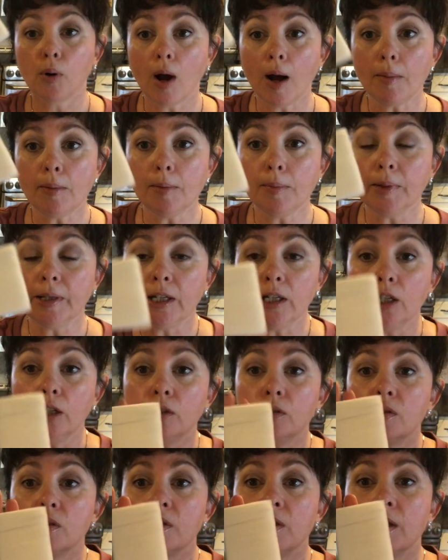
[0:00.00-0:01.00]
probably
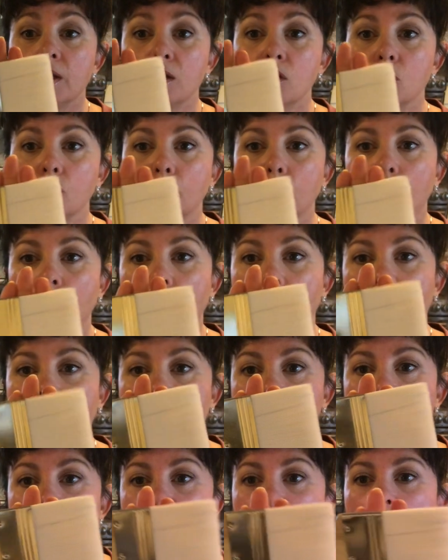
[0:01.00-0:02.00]
use this
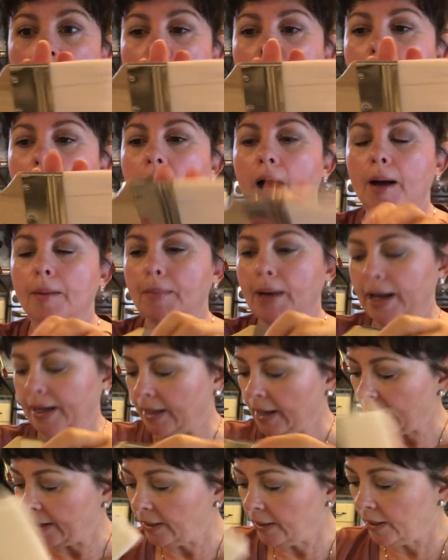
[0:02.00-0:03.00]
brush. Um, I
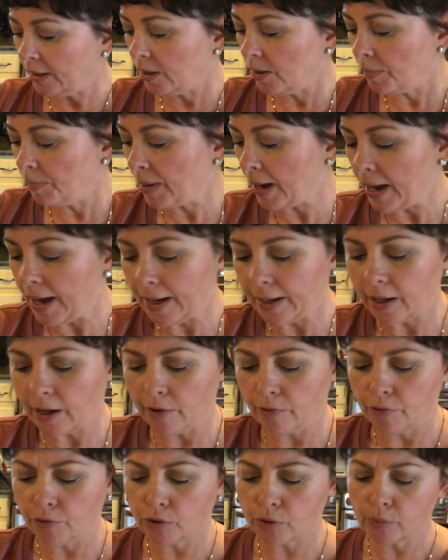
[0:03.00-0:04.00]
got it in a pack
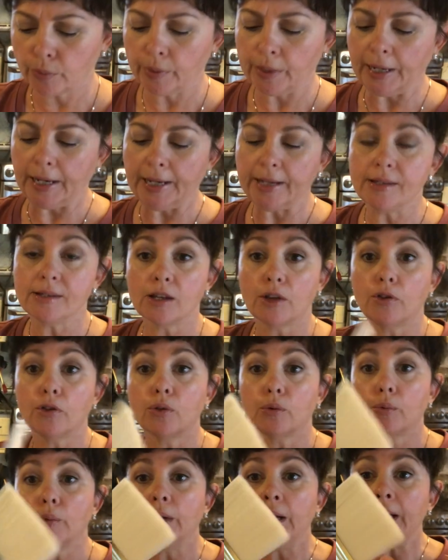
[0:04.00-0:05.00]
of three. It's a
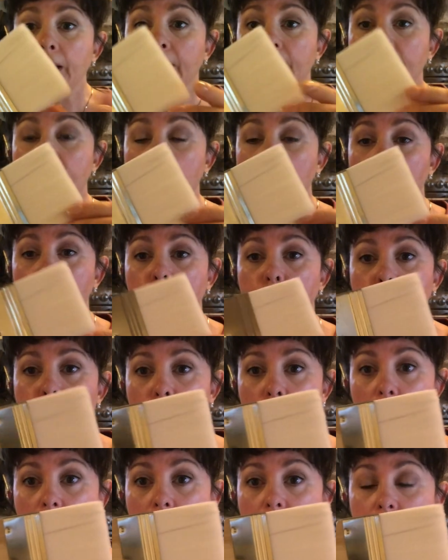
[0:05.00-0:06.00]
three inch
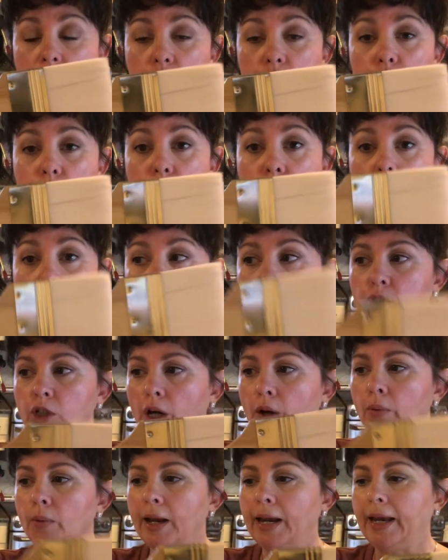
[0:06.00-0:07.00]
brush from
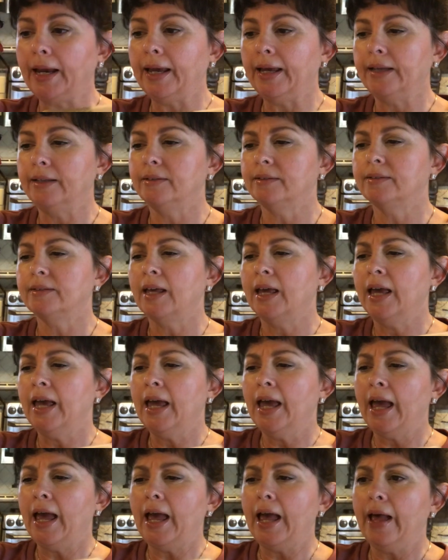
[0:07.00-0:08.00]
Joann's.
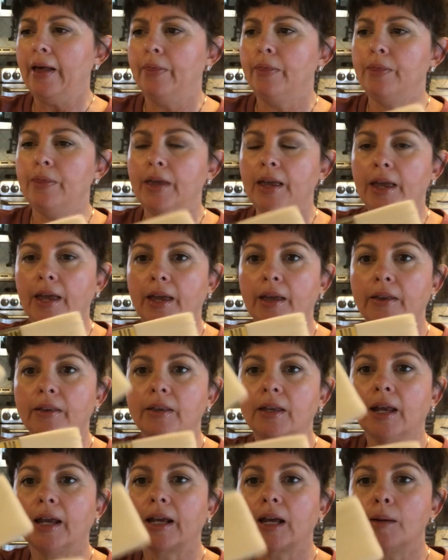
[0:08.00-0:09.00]
And
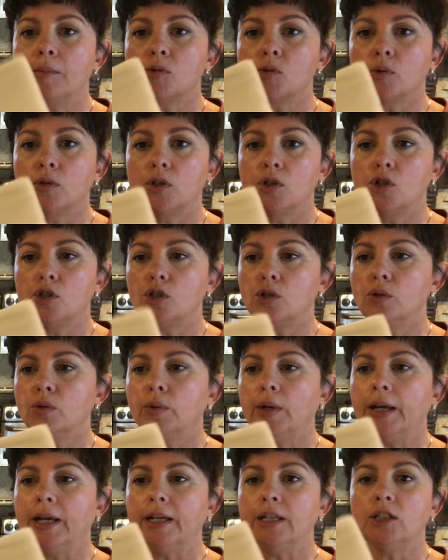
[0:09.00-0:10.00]
then it comes with a
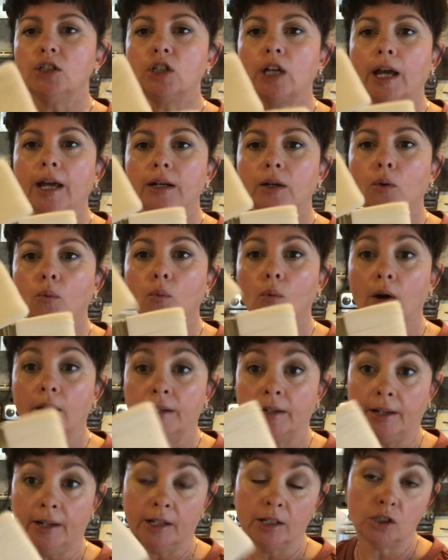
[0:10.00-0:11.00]
two inch and a
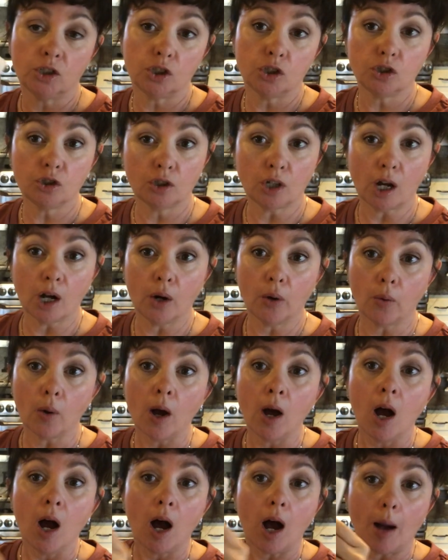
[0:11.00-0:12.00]
one inch. So,
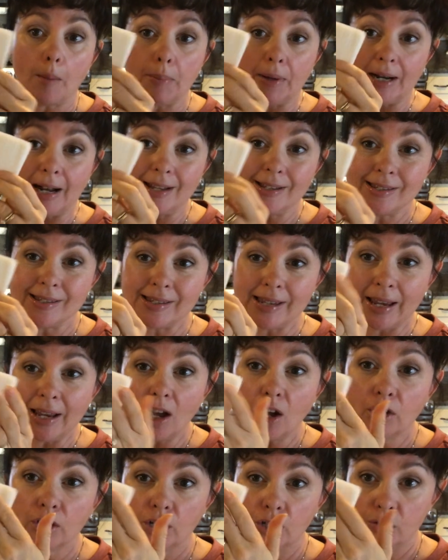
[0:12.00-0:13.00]
but I'd say
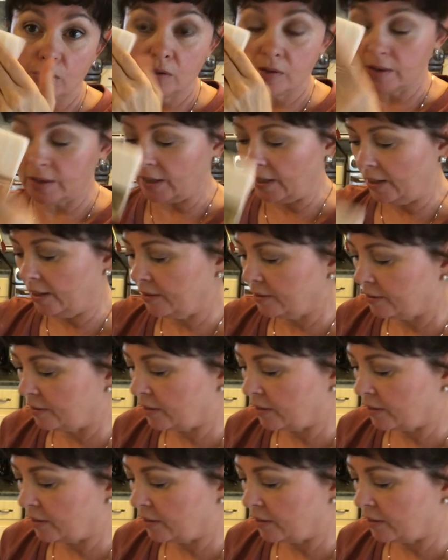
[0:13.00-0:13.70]
I'll use this,